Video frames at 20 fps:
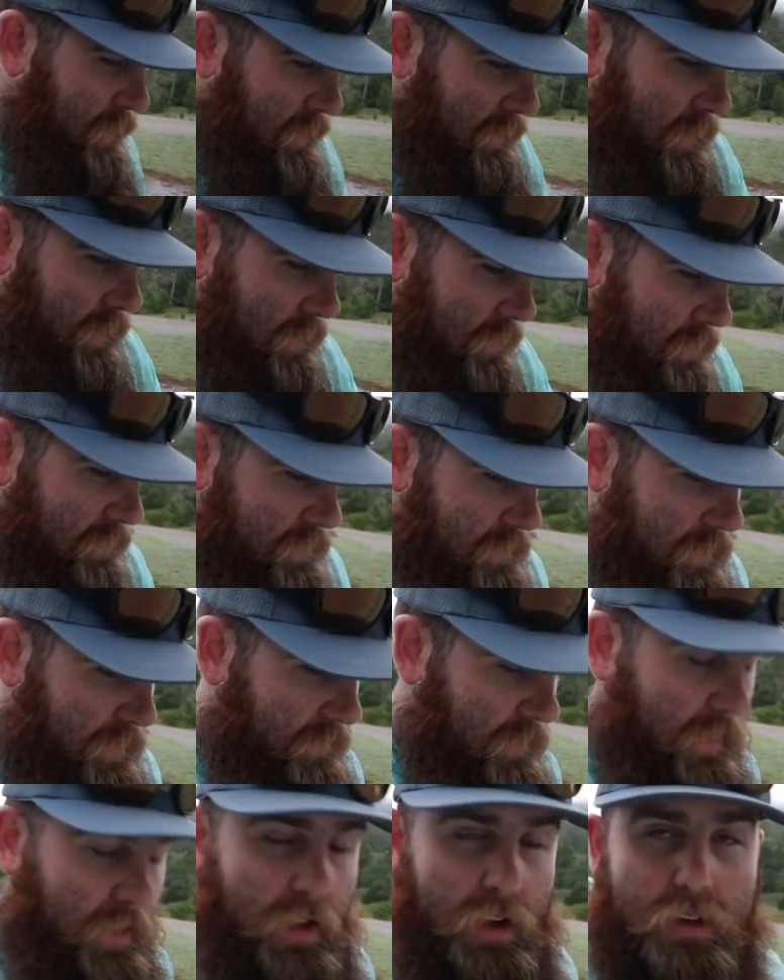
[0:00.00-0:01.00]
all the stuff
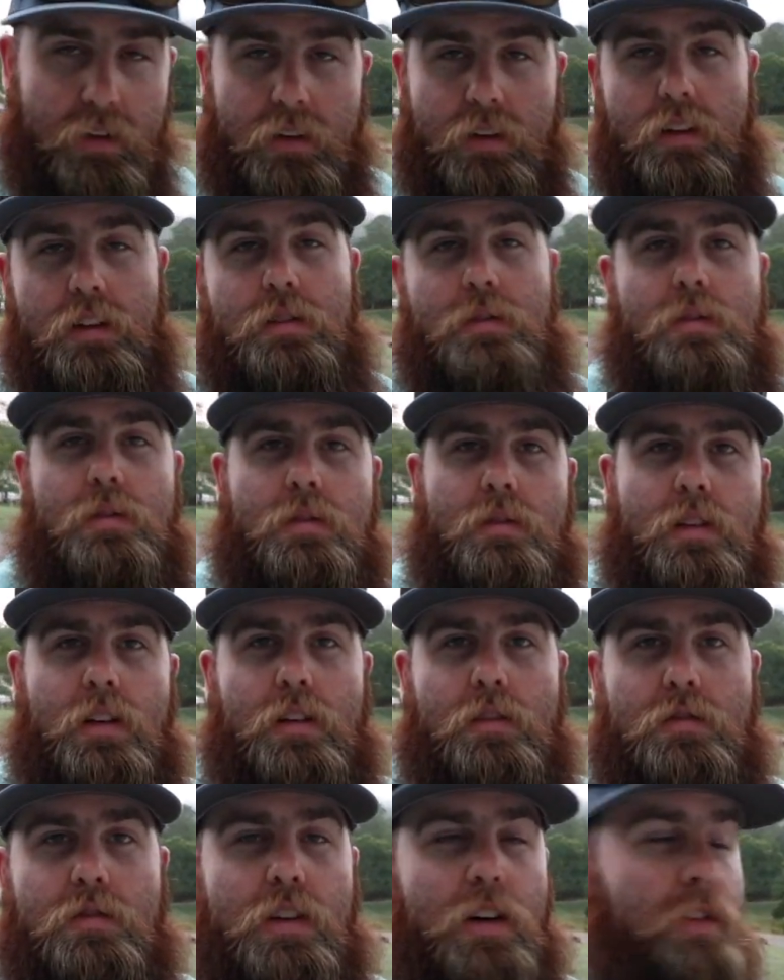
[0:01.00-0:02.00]
I like to do
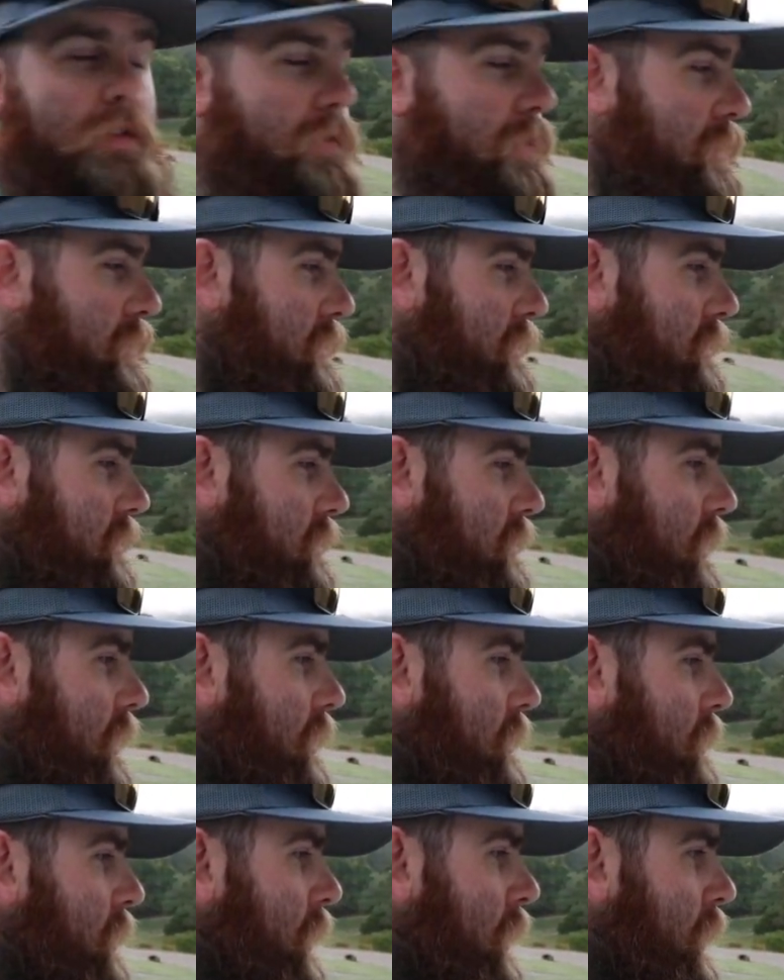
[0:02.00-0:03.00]
during fall fishing.
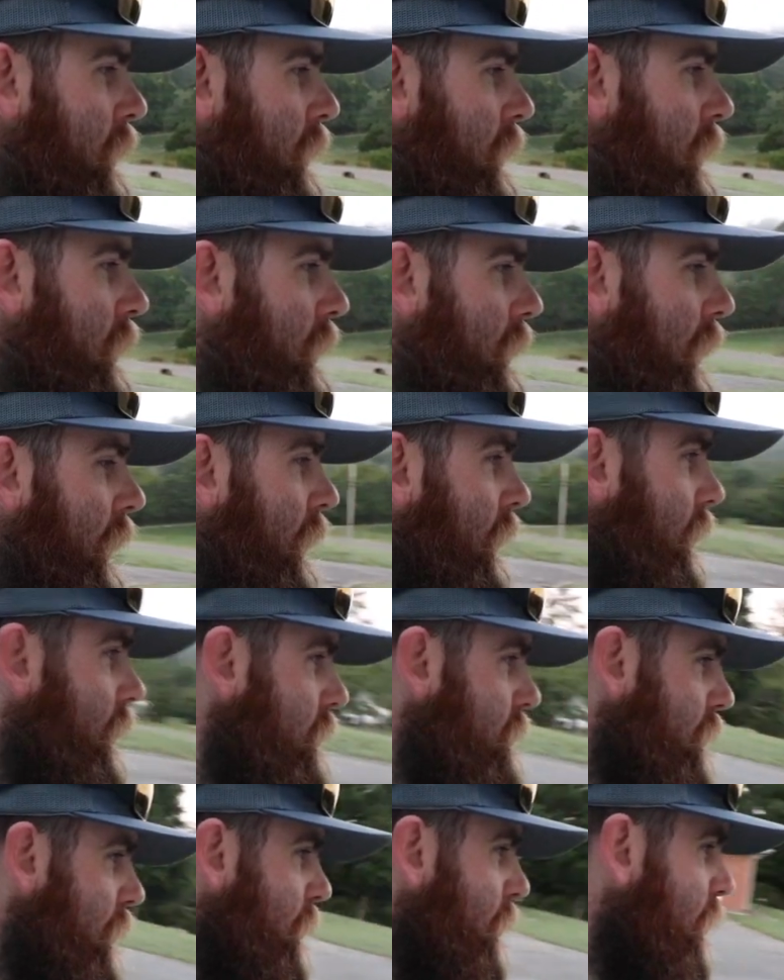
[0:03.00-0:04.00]
So, yeah,
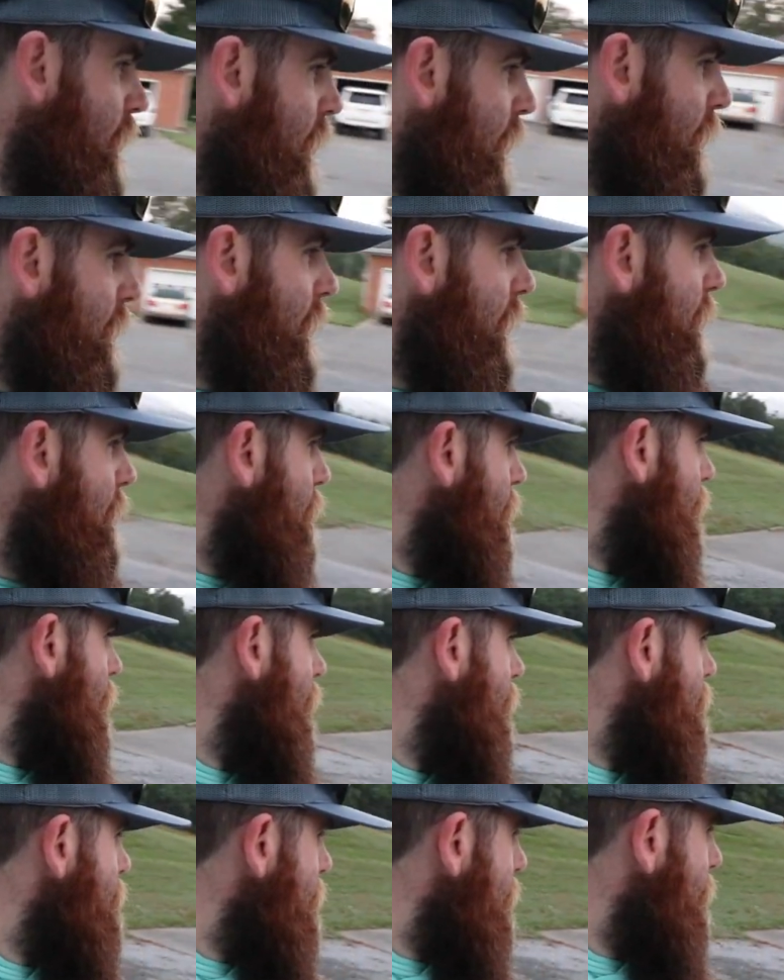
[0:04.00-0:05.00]
that's what we're going to go do. We're going
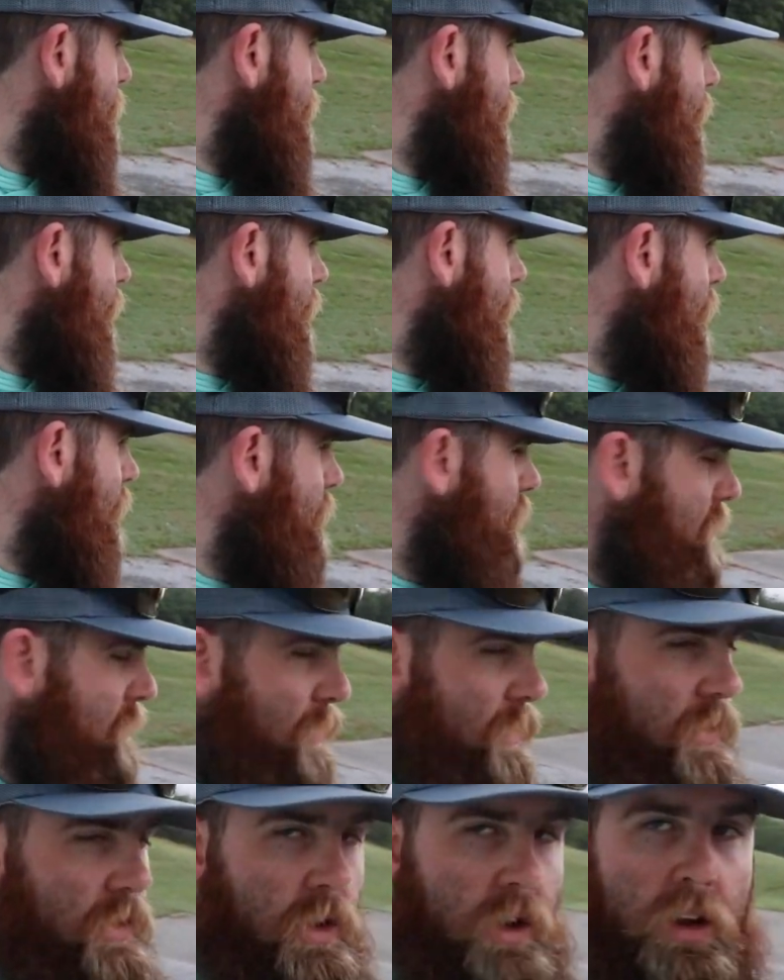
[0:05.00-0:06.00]
to go see what we can get done this
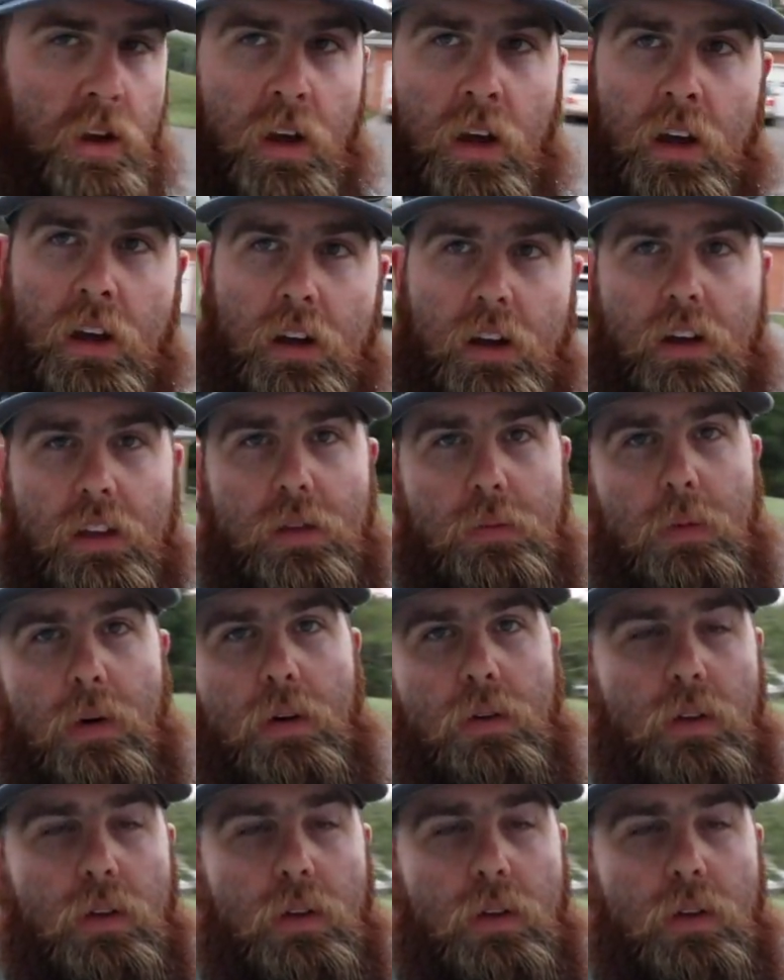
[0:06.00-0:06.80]
morning. Get the boat